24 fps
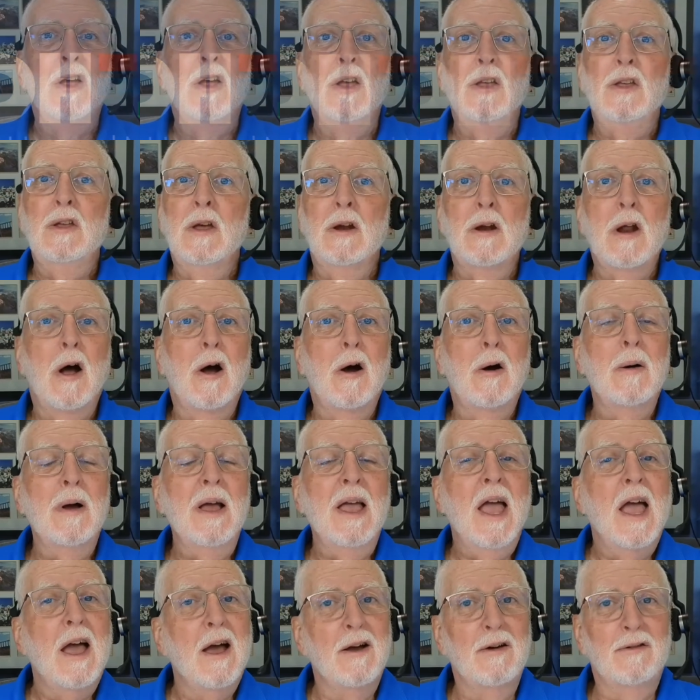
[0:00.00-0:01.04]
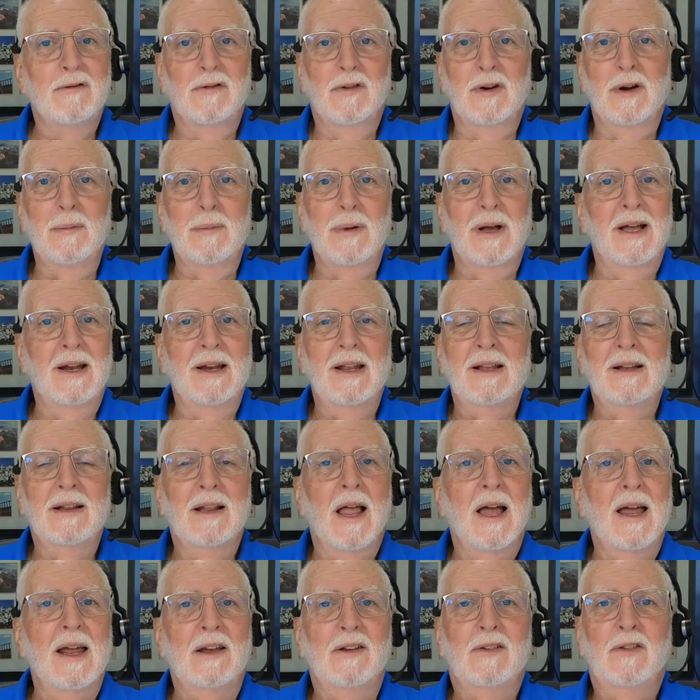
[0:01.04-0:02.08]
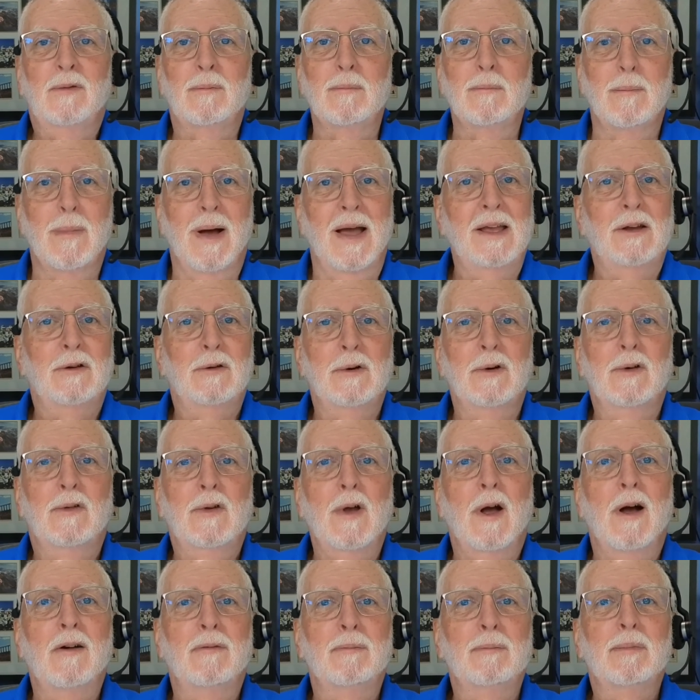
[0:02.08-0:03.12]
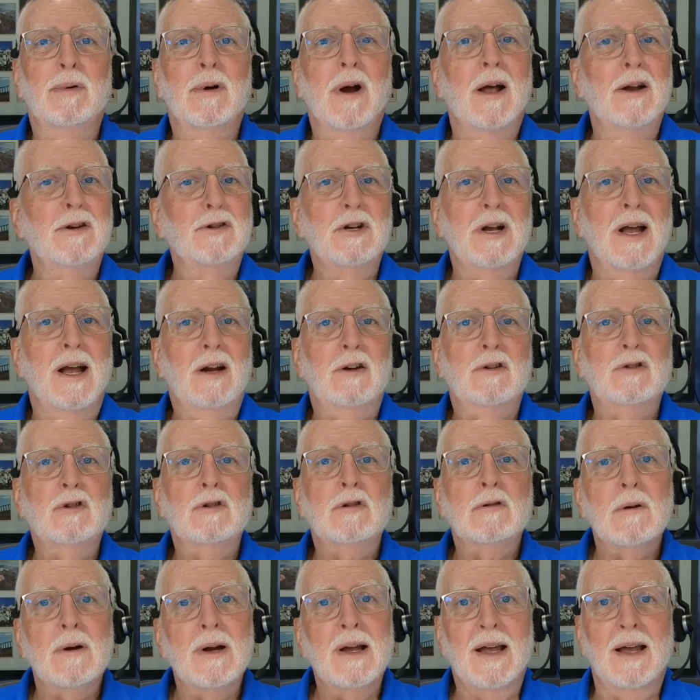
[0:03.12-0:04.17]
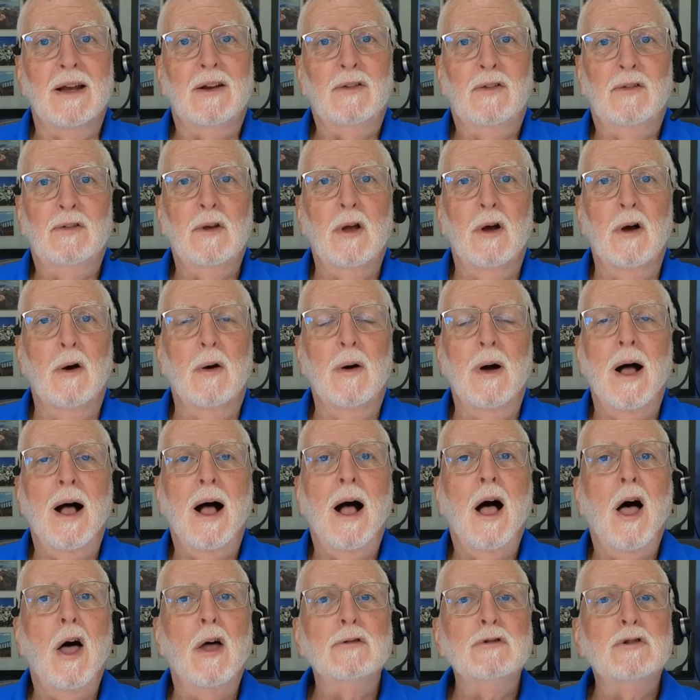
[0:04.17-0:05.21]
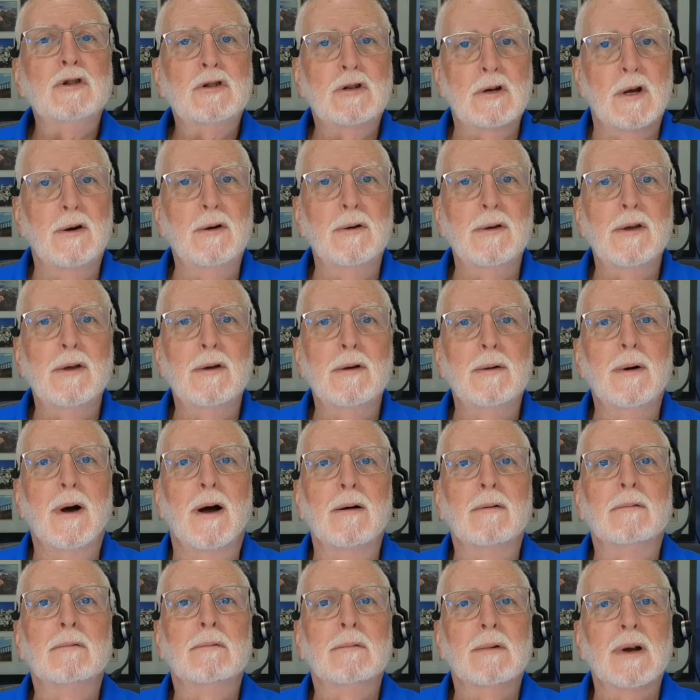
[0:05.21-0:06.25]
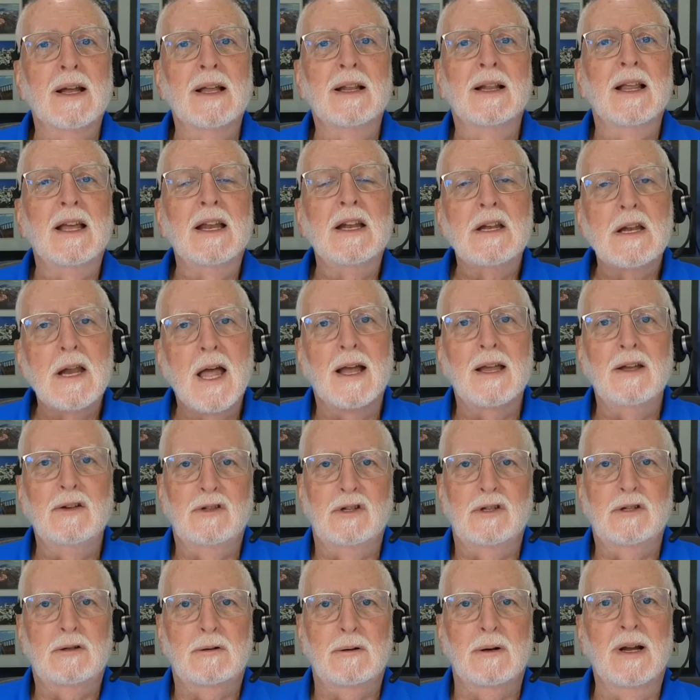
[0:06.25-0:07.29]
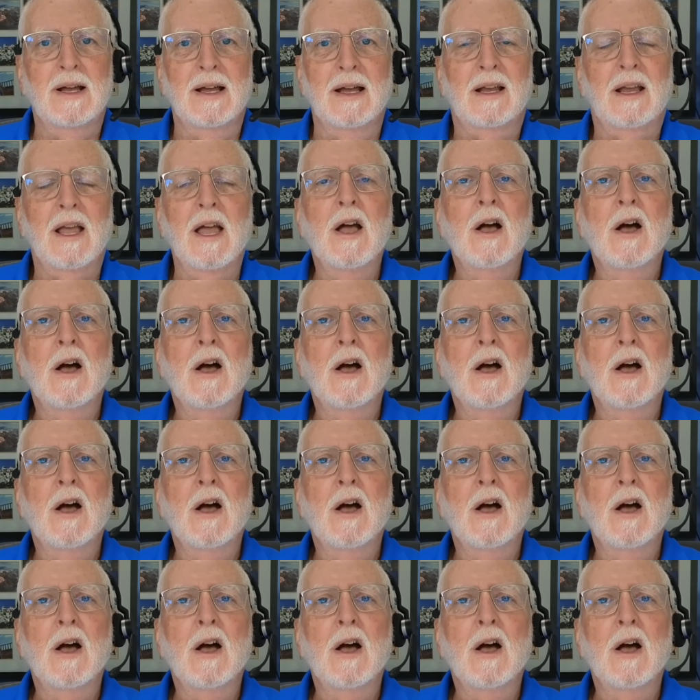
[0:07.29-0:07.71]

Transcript: You know, everybody likes Microsoft Project tricks, so I'll show you a really nice trick